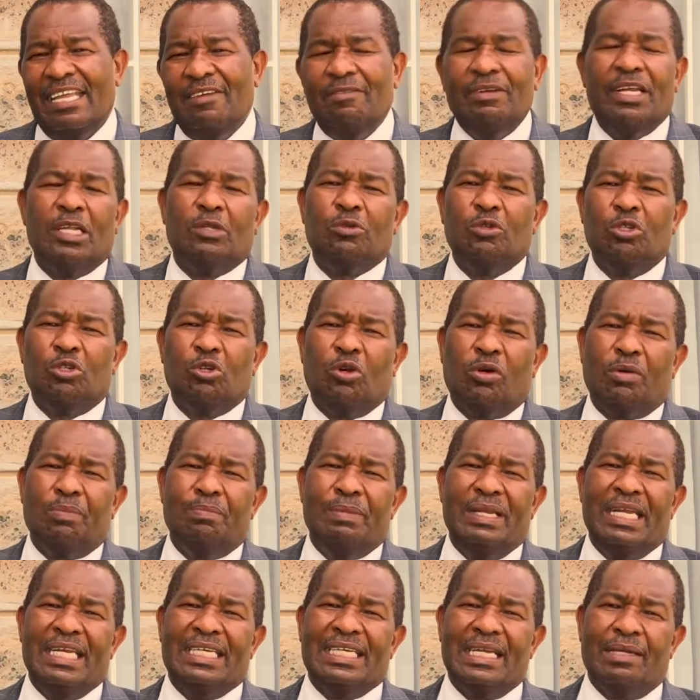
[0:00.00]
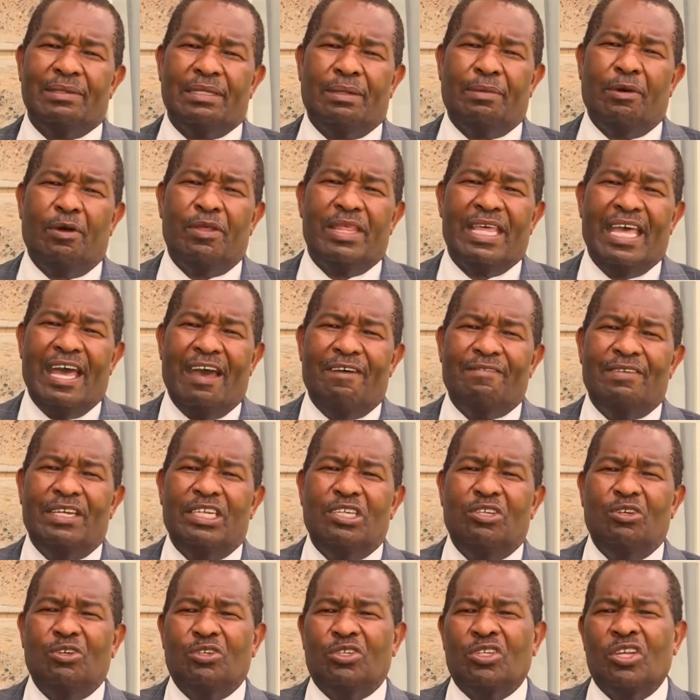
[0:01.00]
Even as we talk many times about the
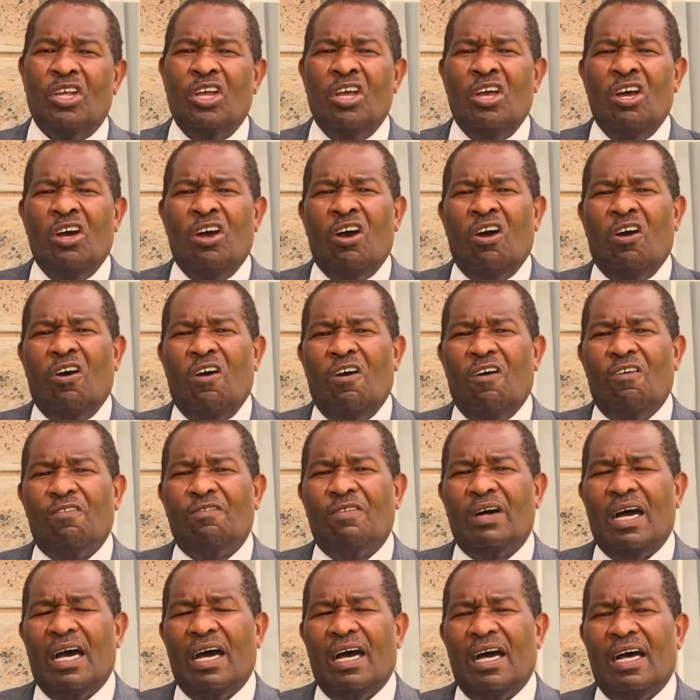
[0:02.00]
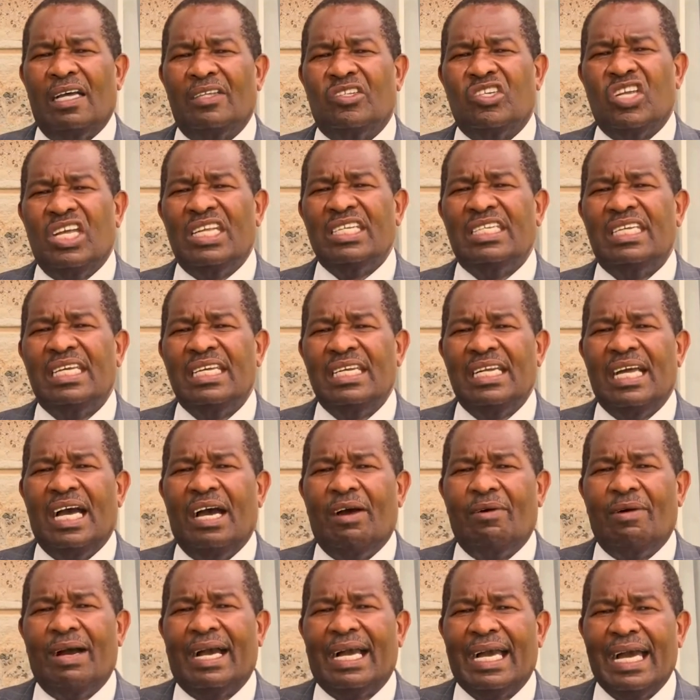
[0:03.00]
avenues of uh, changing
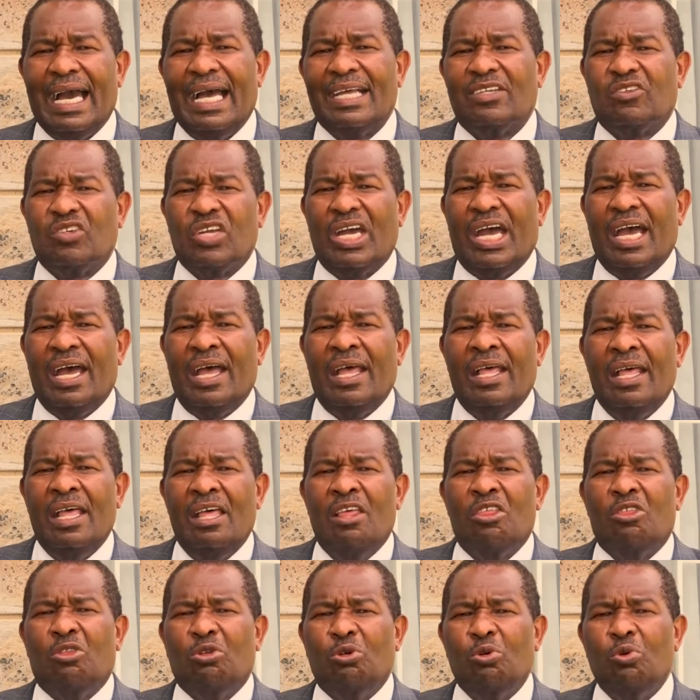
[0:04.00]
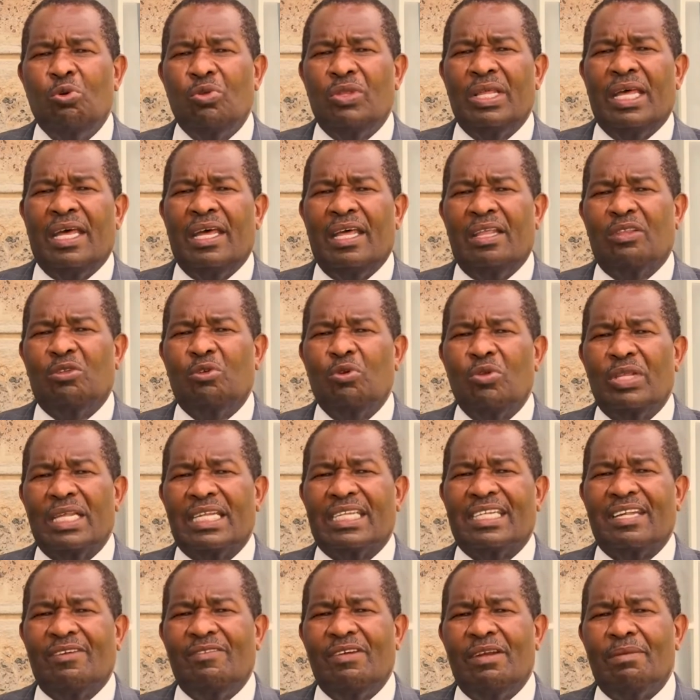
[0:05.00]
our culture through the, through the
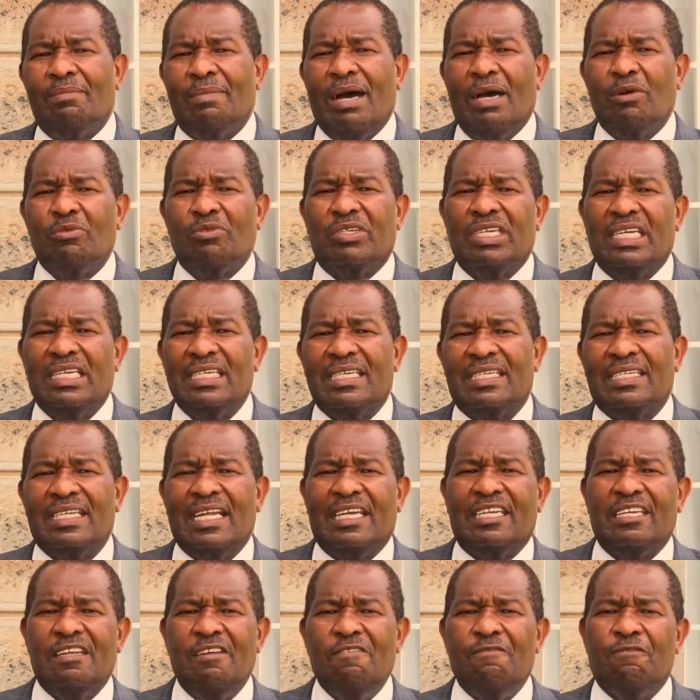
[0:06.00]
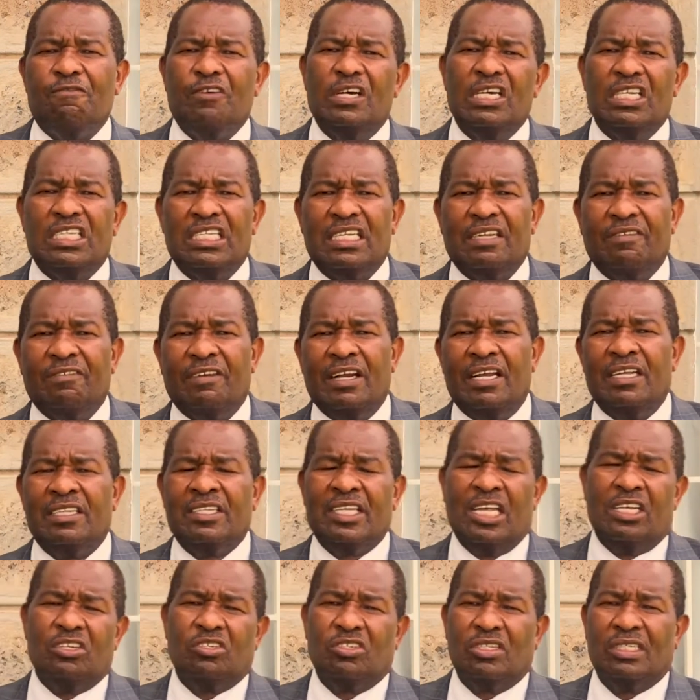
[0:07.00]
seven mountains that influence
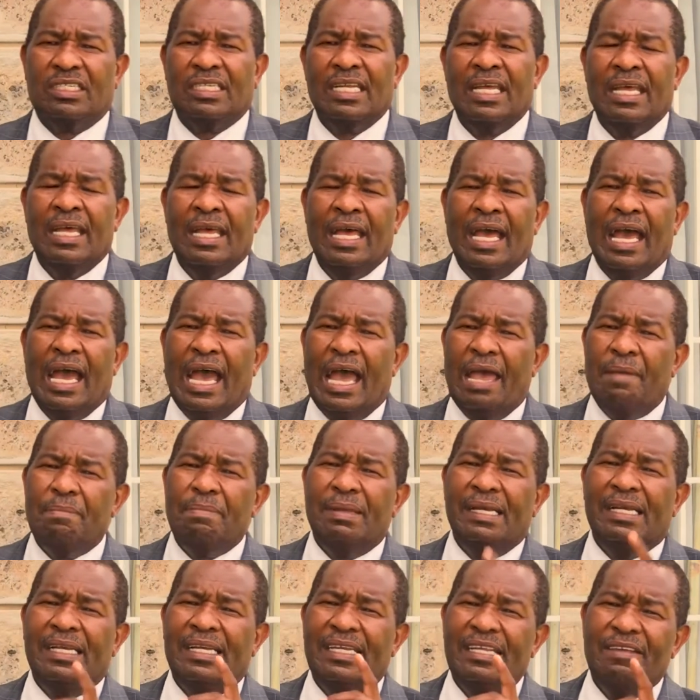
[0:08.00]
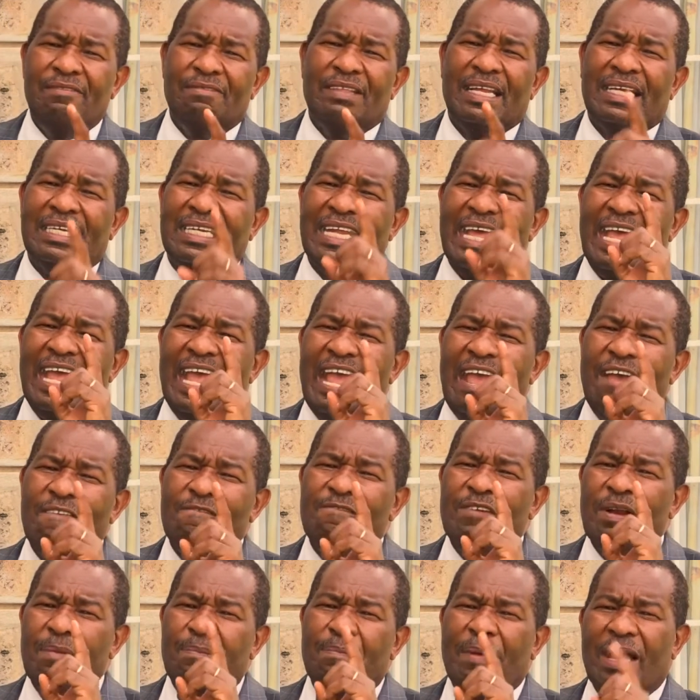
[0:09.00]
civilization, I believe that
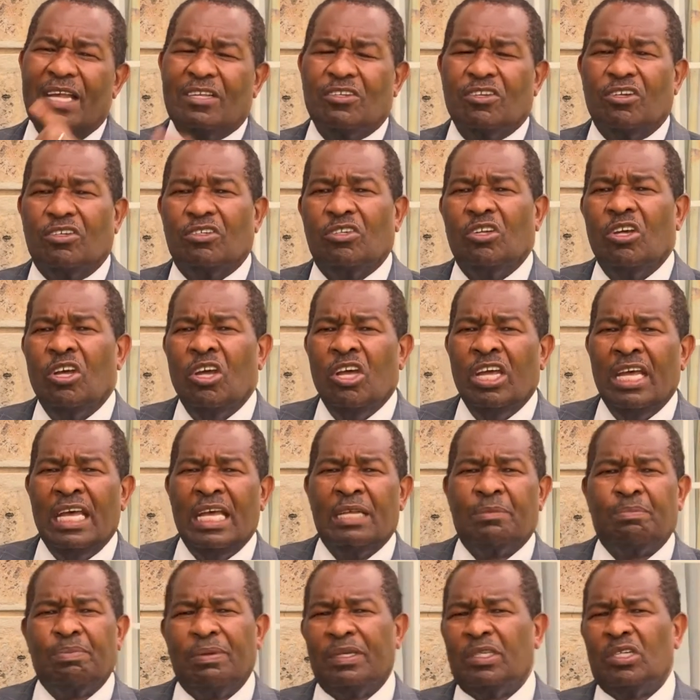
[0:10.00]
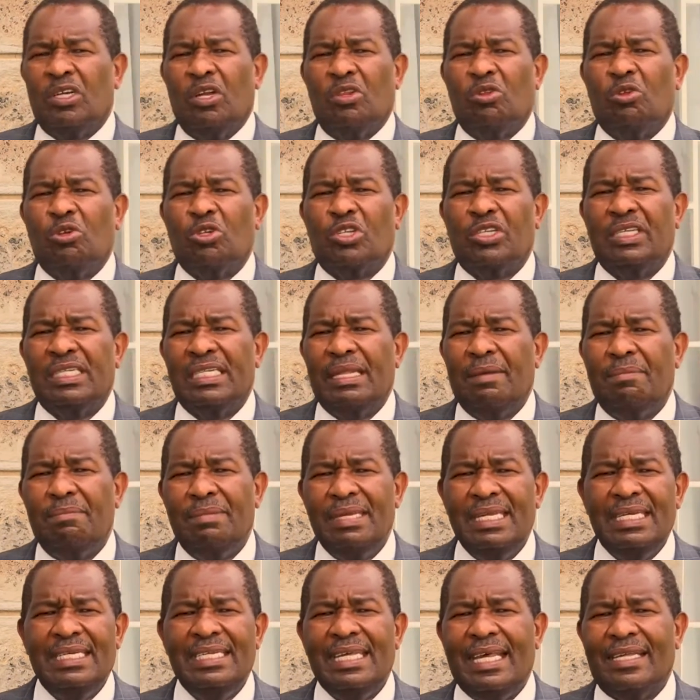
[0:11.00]
every person particularly those in the
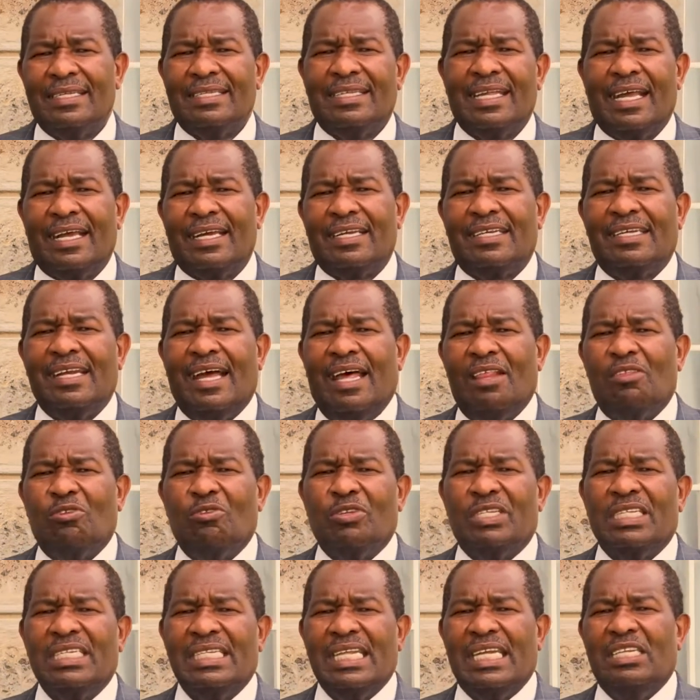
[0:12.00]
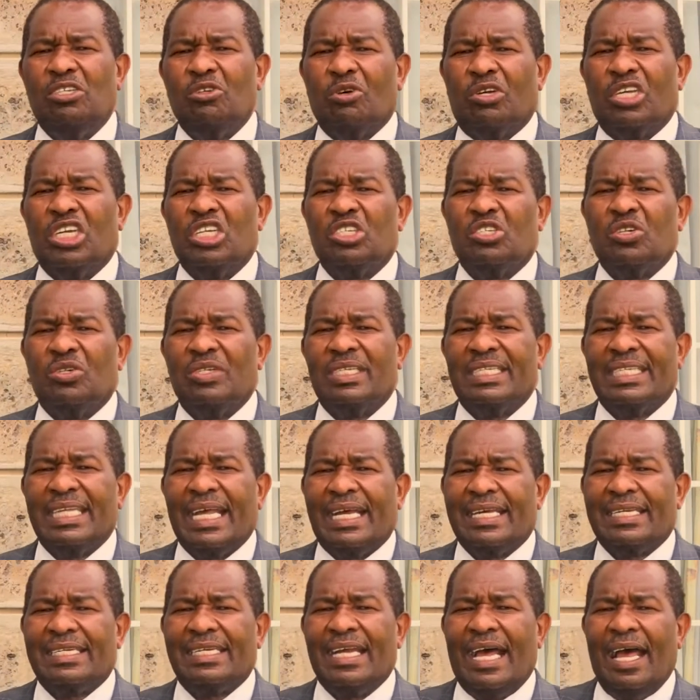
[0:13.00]
media sector, those in the education
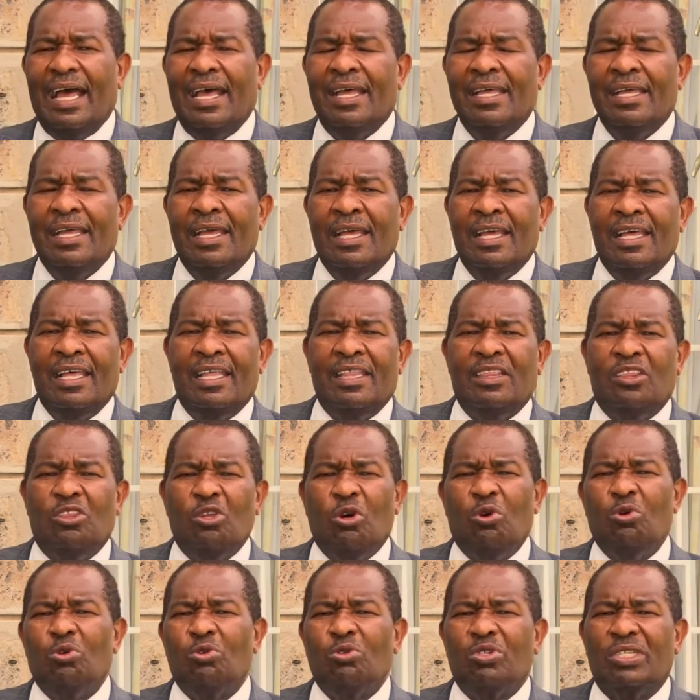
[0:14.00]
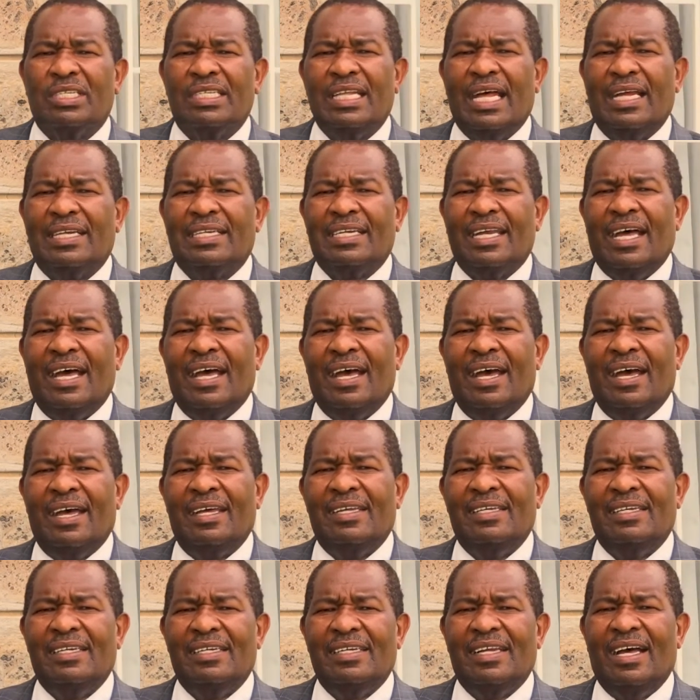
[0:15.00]
sector, those that are
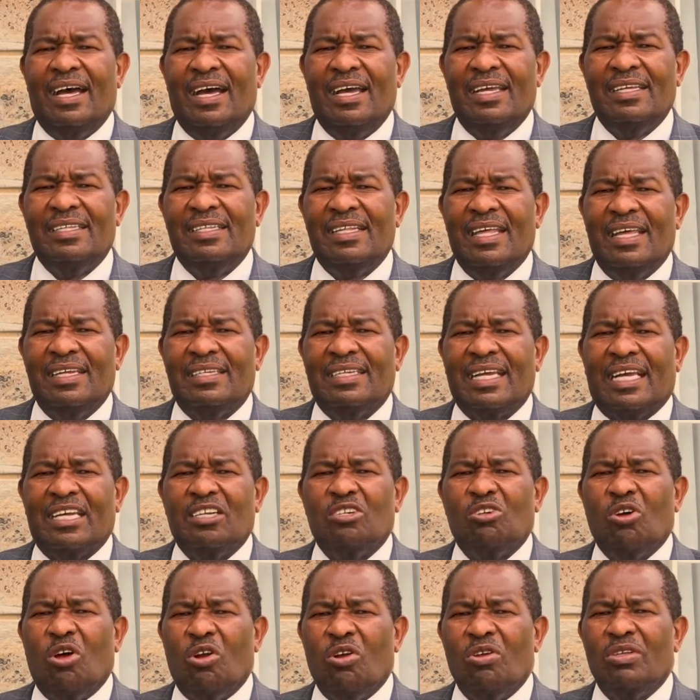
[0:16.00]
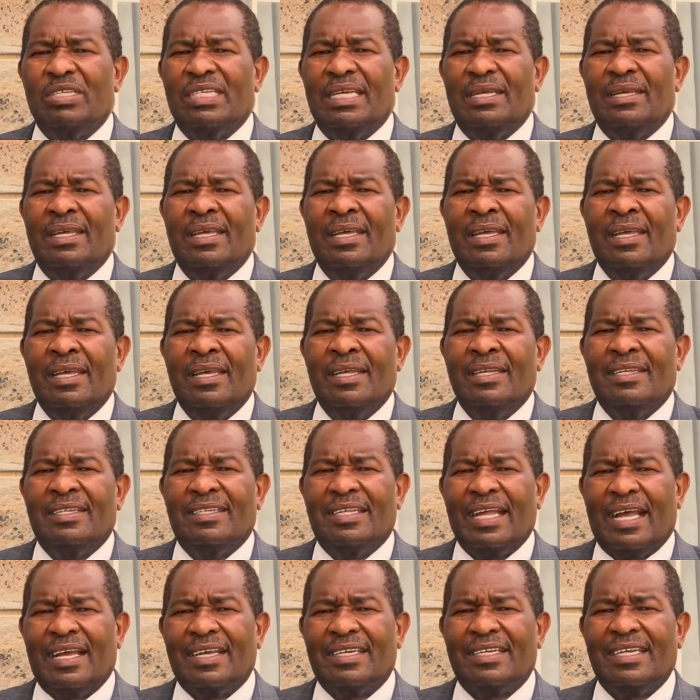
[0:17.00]
in, uh, in the technology
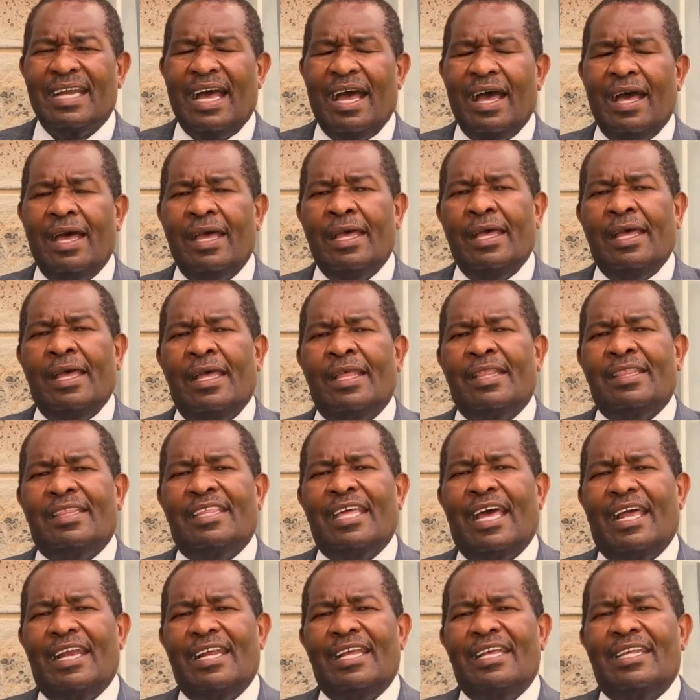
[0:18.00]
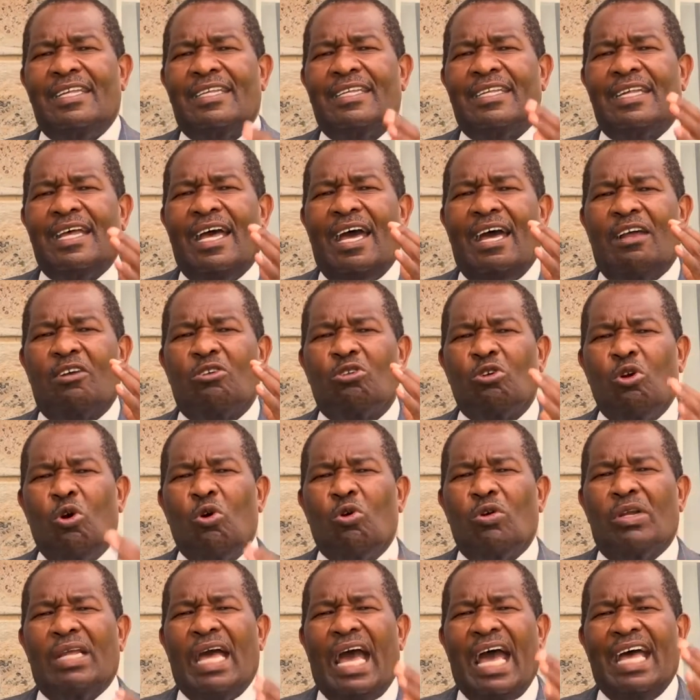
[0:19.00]
sector, there is a
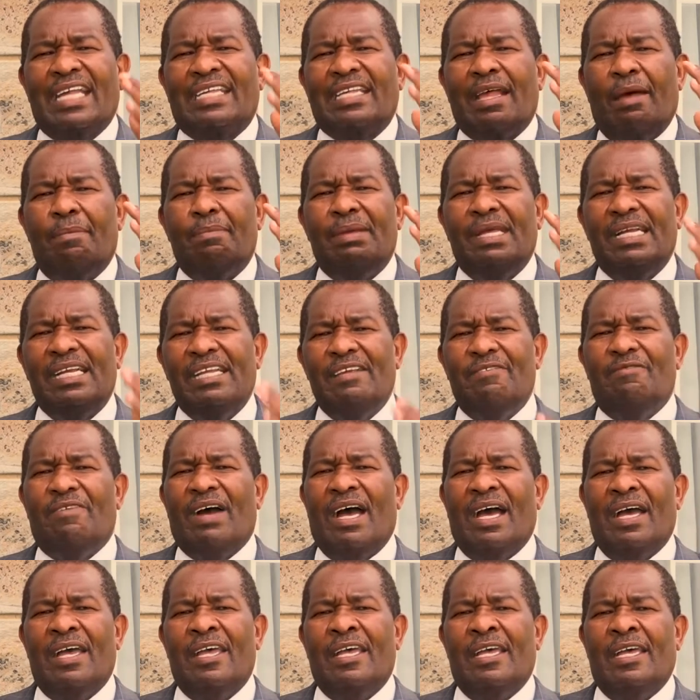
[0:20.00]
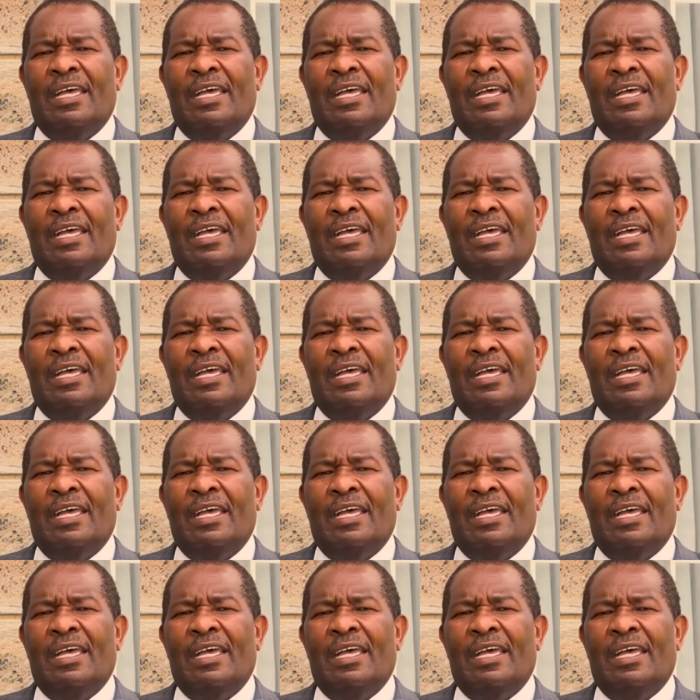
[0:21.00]
role as a believer.